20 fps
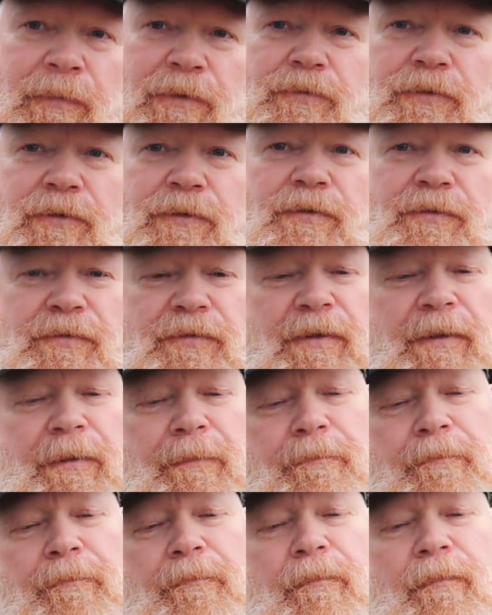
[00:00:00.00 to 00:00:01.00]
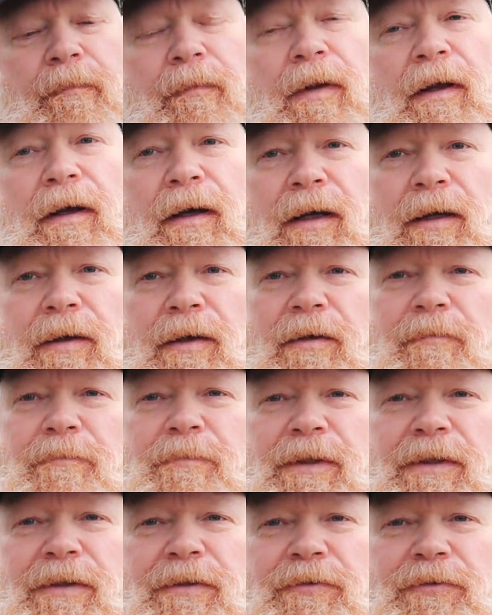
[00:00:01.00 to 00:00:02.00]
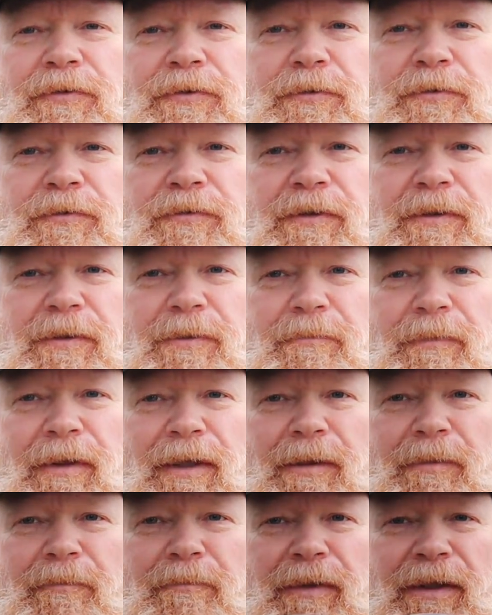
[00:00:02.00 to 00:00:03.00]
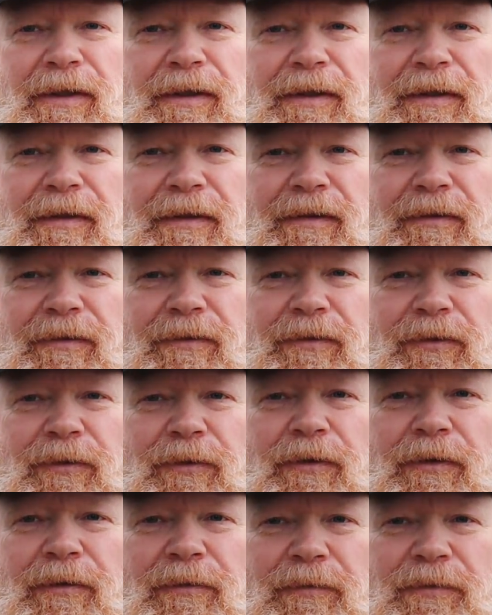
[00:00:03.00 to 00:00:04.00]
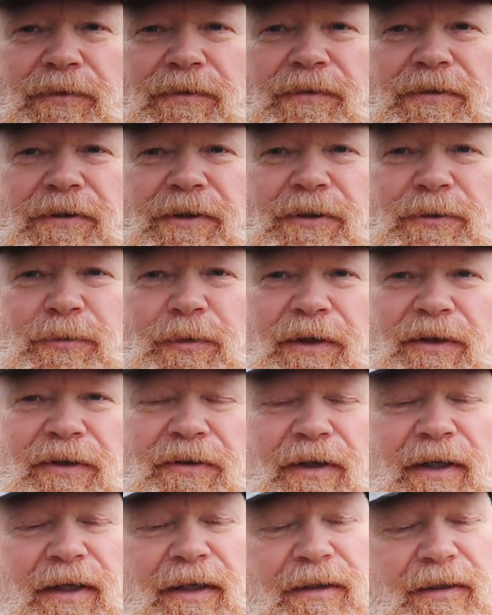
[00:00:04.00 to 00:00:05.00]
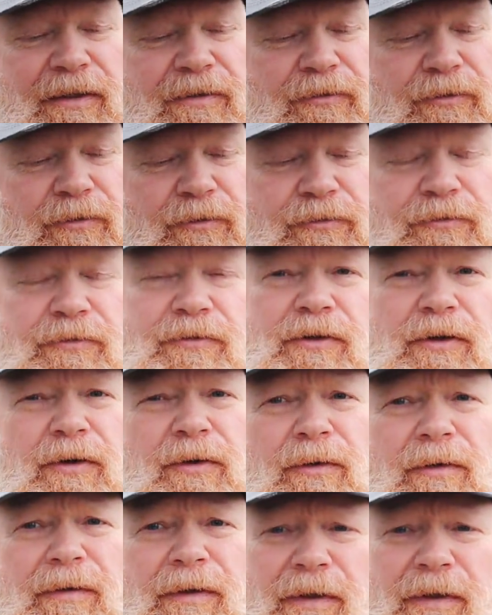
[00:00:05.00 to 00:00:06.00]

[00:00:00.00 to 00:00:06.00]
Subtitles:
as you can see, I have been using my Mini, or T28 as it's also called,